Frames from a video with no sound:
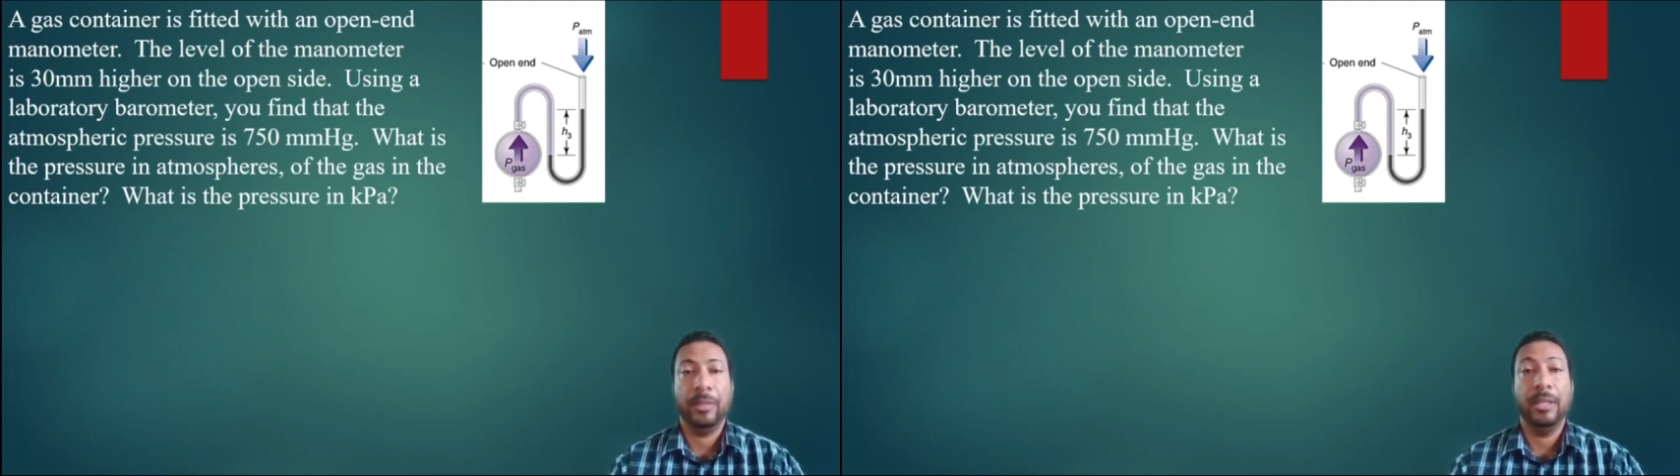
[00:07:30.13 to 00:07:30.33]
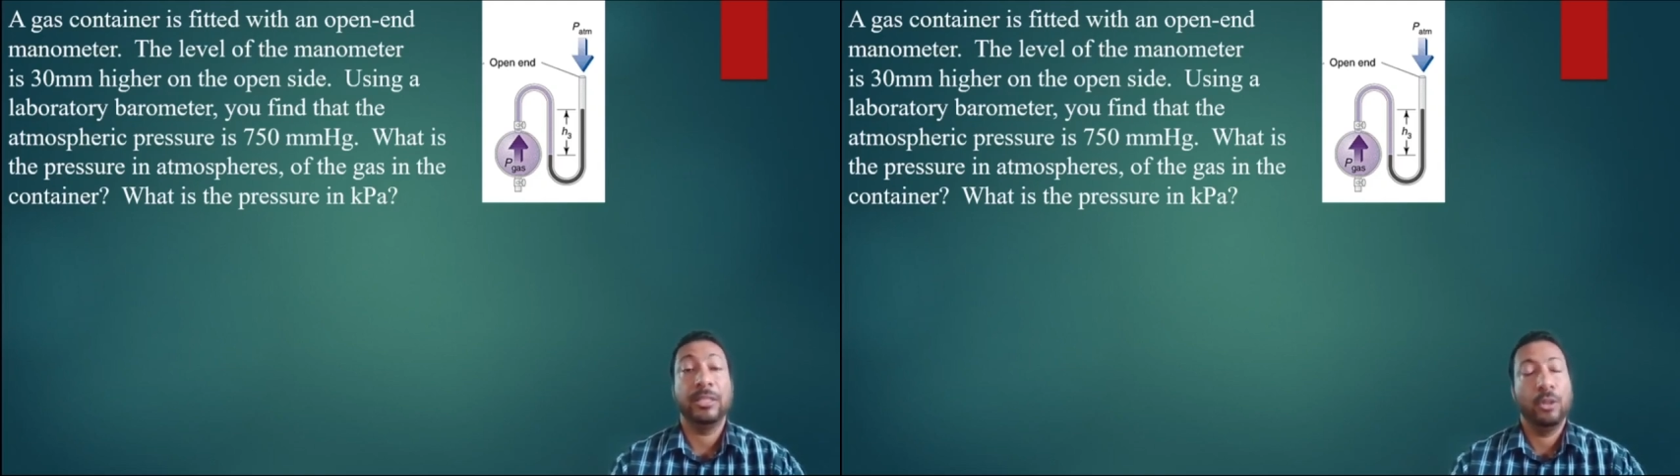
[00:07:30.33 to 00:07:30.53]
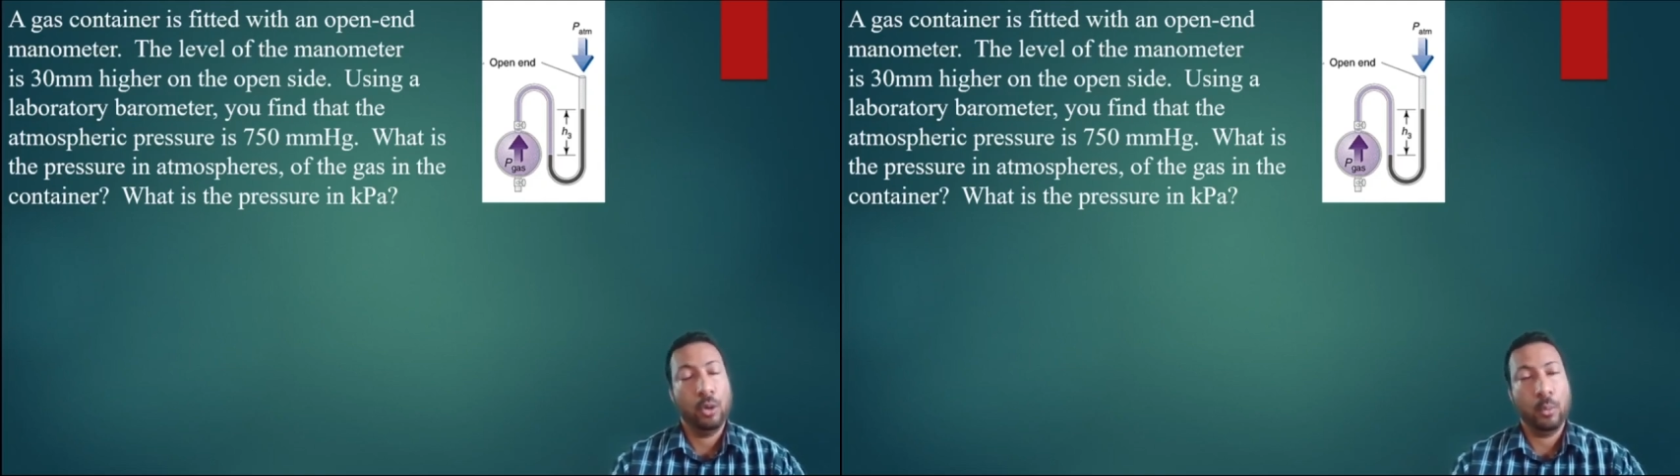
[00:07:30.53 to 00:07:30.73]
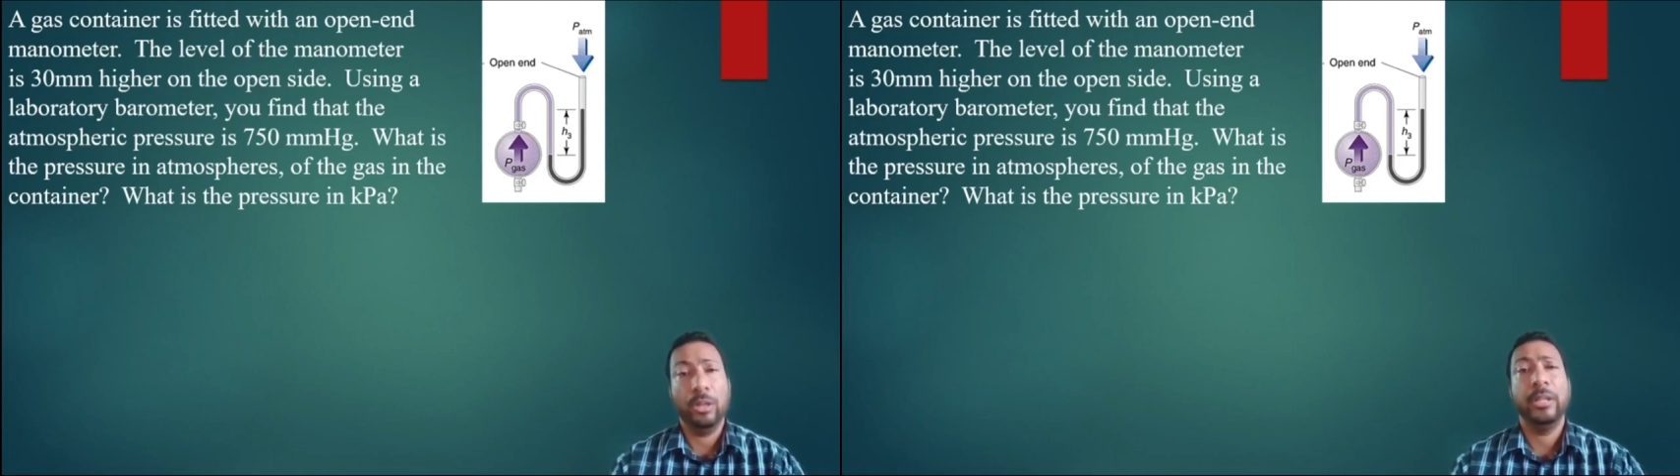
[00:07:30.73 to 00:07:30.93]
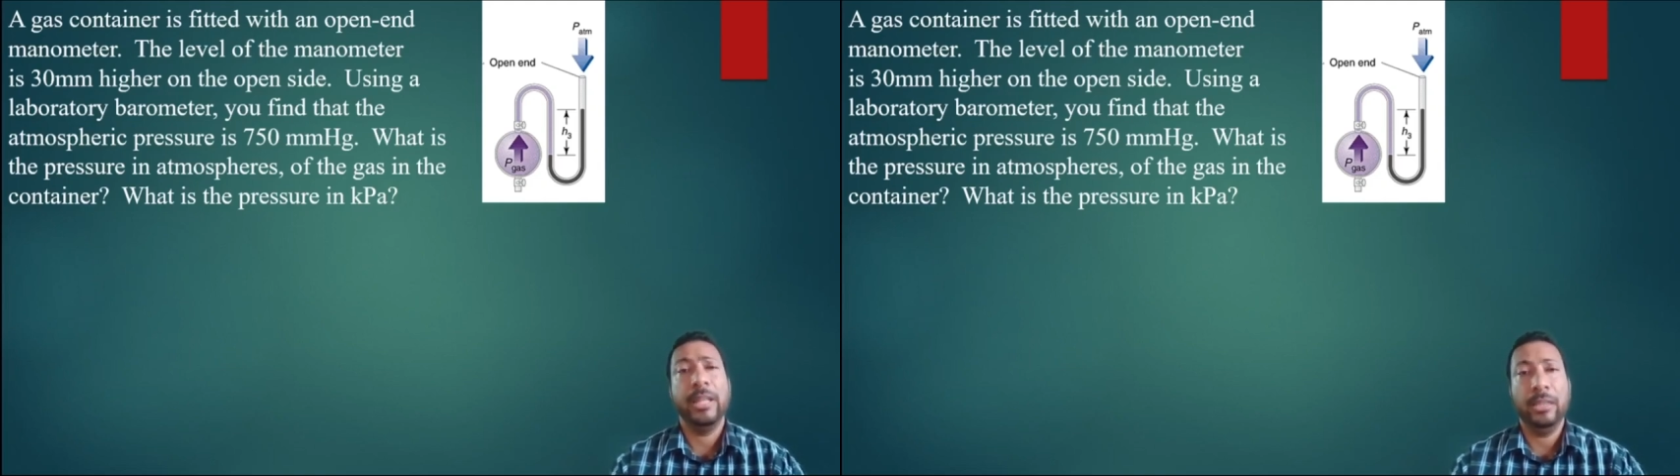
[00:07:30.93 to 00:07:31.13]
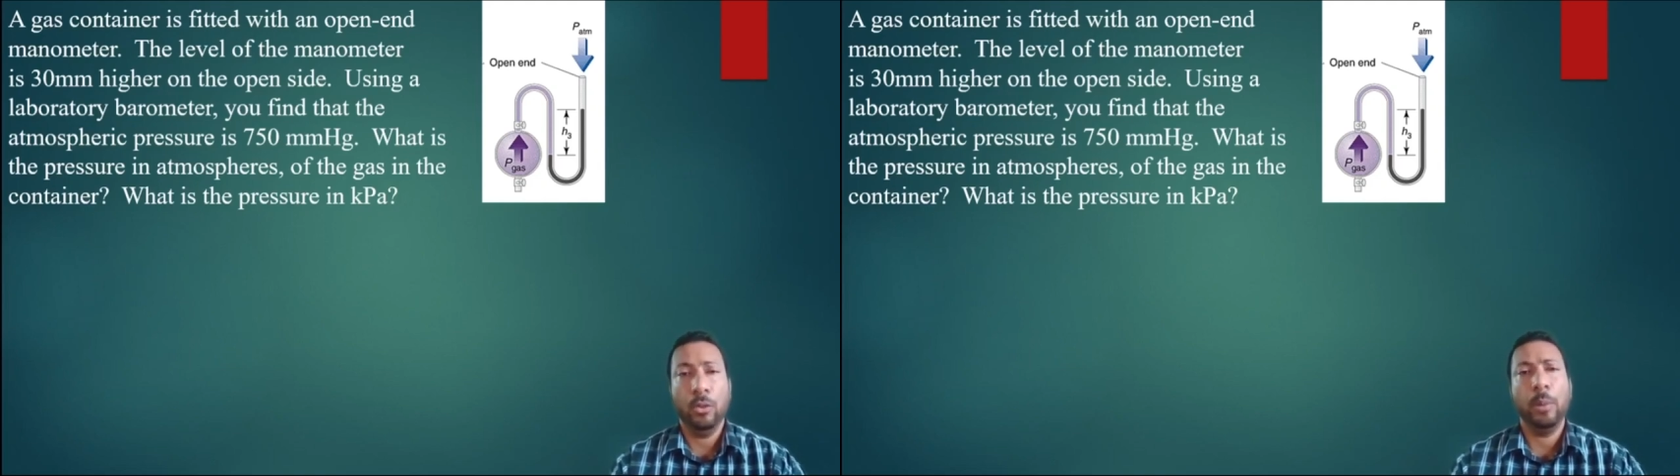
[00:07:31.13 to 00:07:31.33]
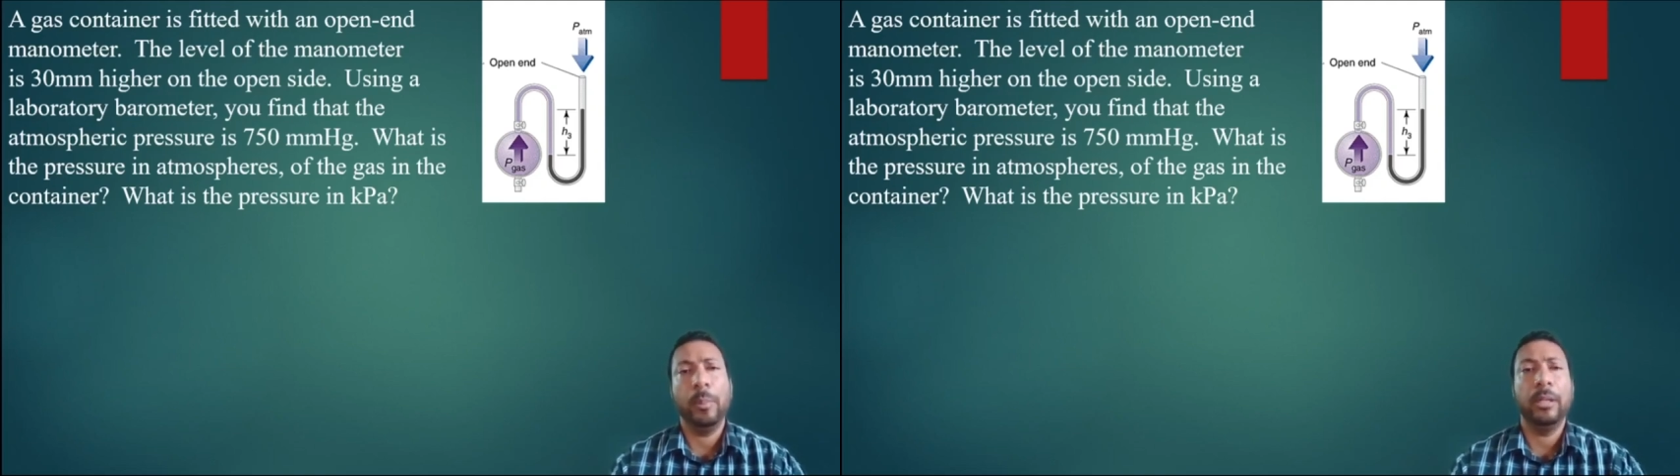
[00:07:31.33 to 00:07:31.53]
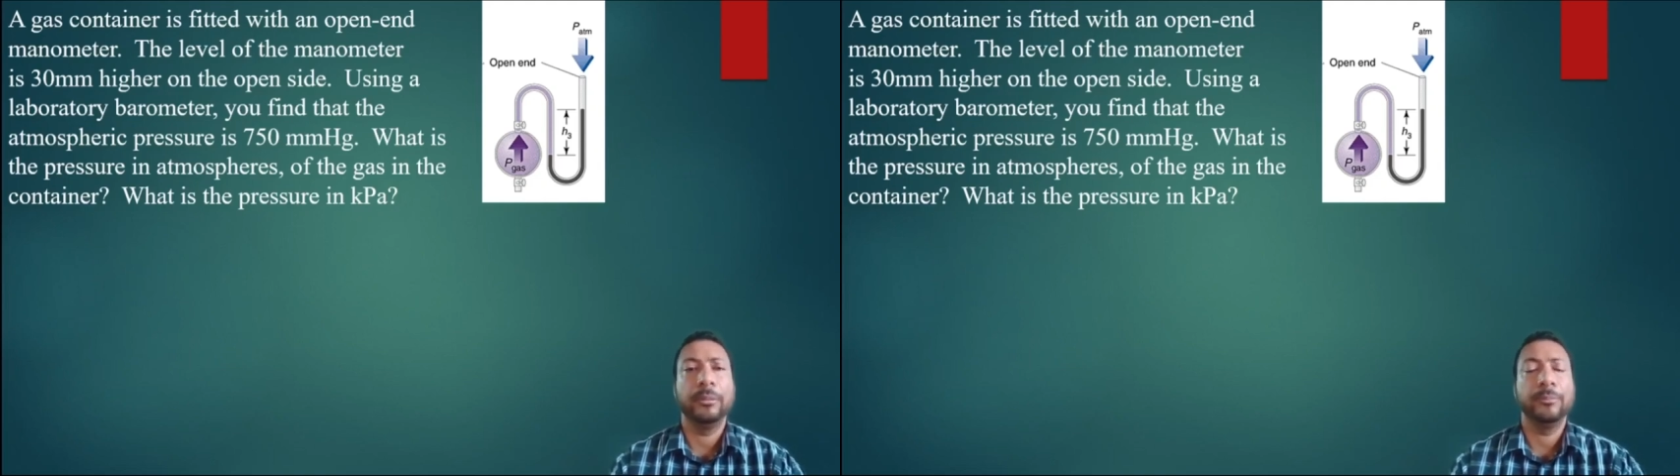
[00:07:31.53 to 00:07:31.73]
It's lower than normal.